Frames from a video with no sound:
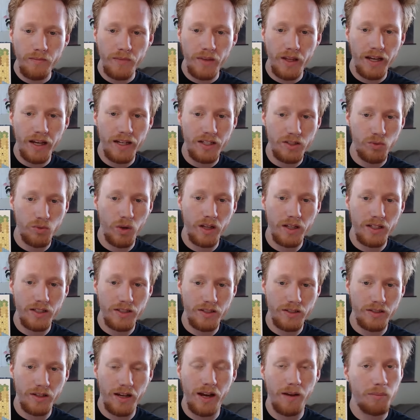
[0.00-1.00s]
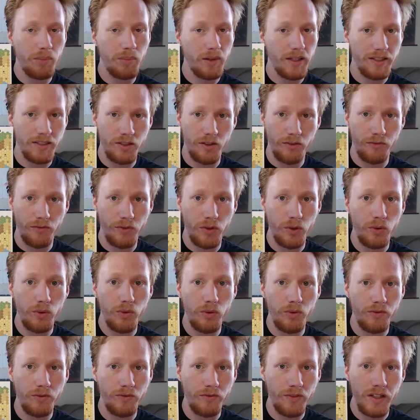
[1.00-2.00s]
as well as I placed a
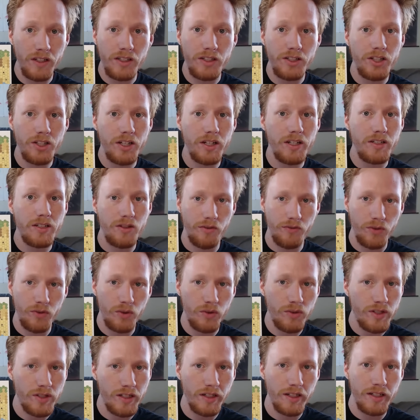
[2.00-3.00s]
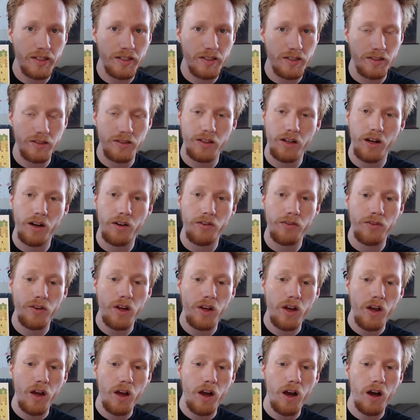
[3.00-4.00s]
few villages, a few cities and stuff
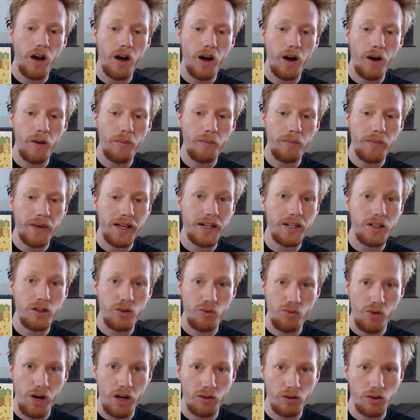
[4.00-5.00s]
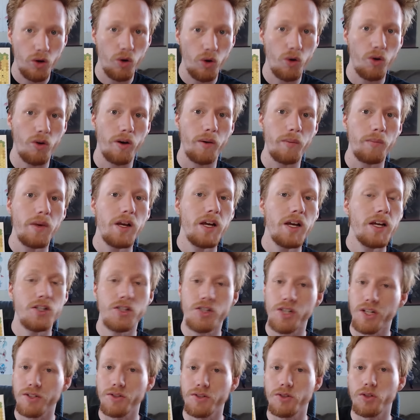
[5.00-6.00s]
in and around Corum,
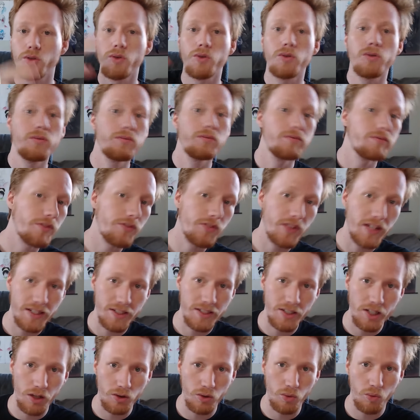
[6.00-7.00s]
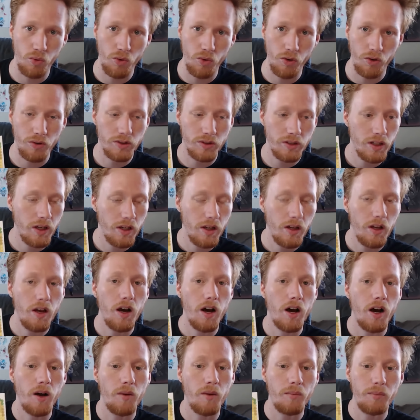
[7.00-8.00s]
just to flesh out the world.
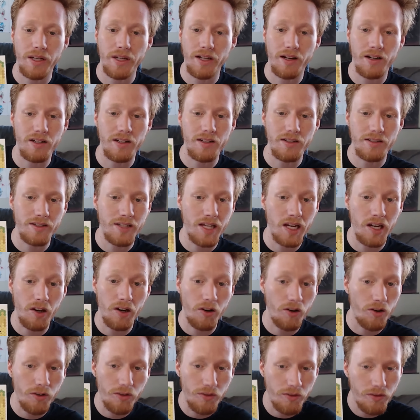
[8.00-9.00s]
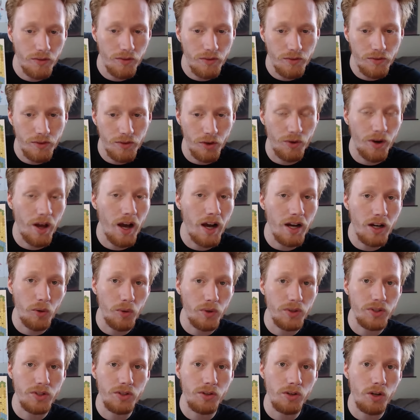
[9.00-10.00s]
Because they're not
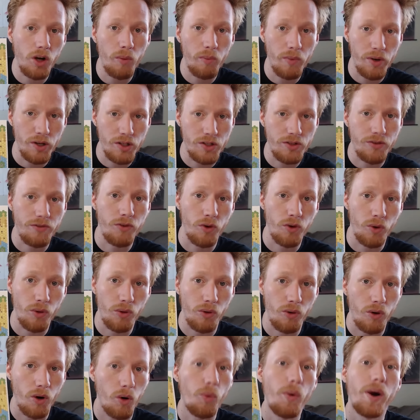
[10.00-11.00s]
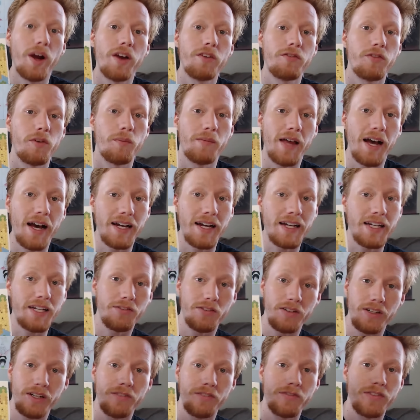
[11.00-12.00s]
going to go much further away from that,
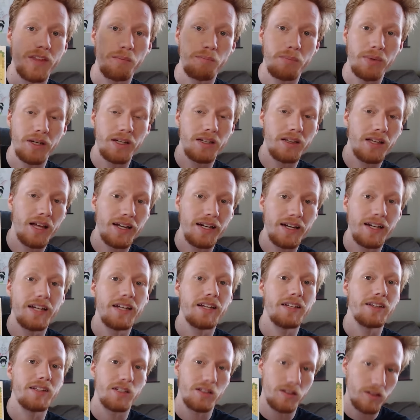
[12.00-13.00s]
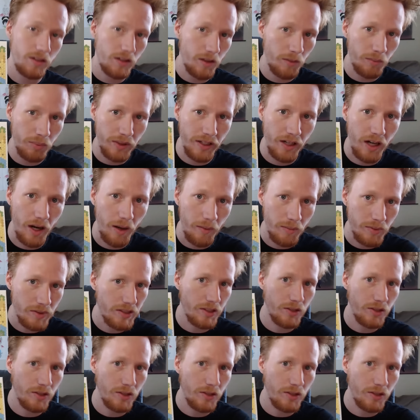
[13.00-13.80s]
even if they beeline it in the complete opposite